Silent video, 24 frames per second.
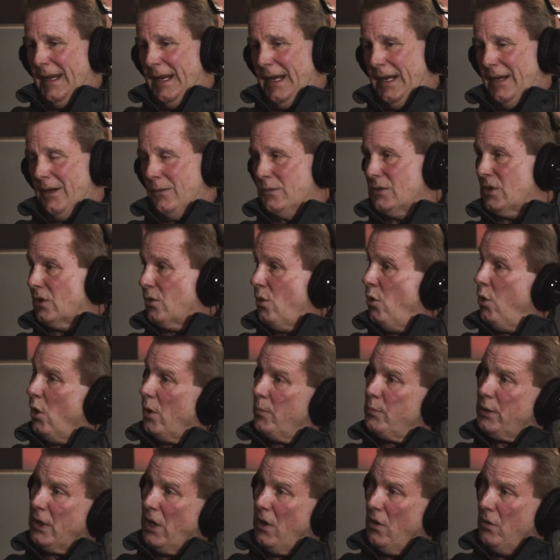And it was a
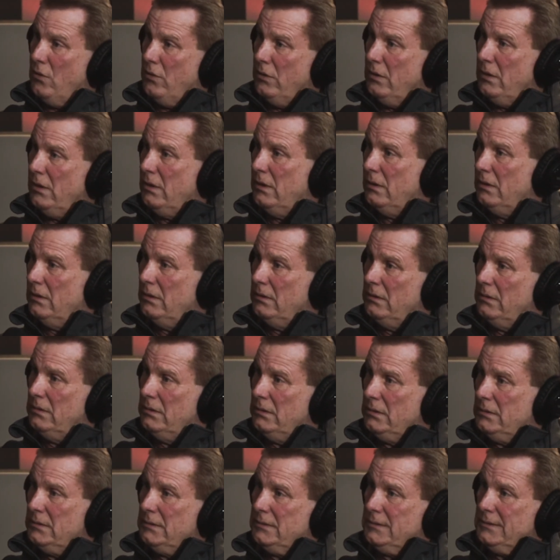corporate-owned,
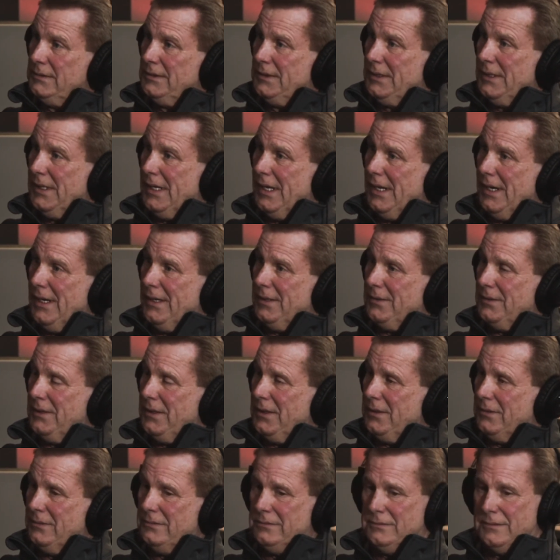
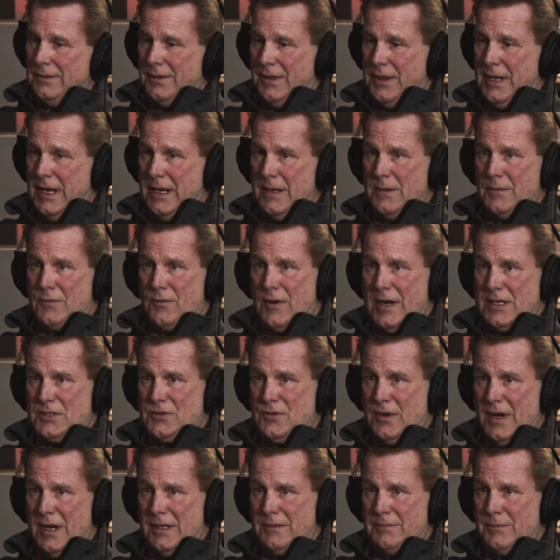themed
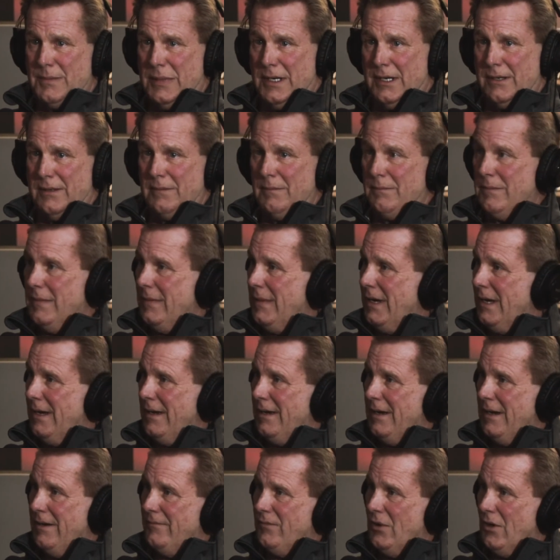restaurant by,
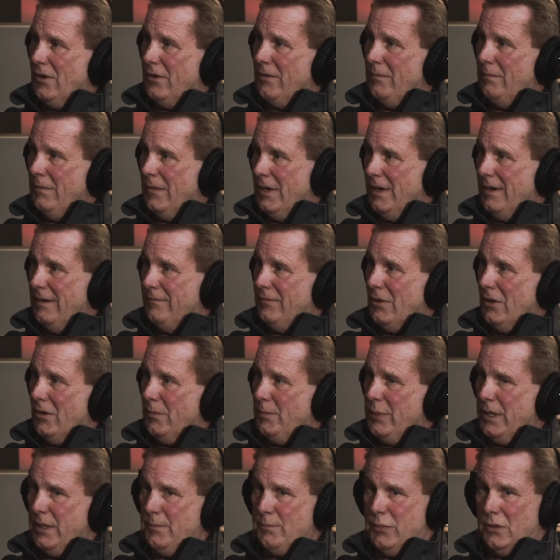of
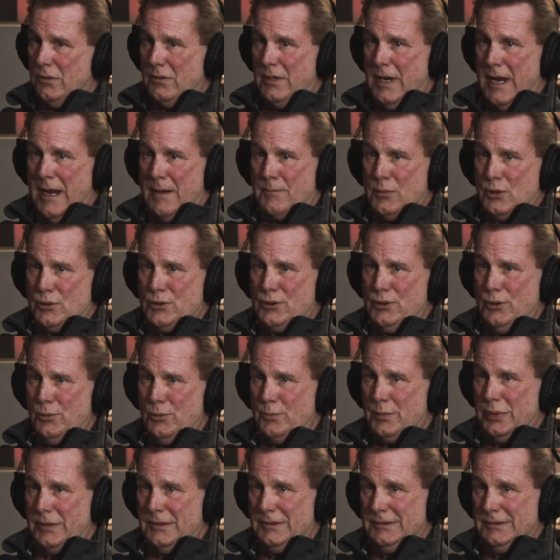all people, Campbell Soup.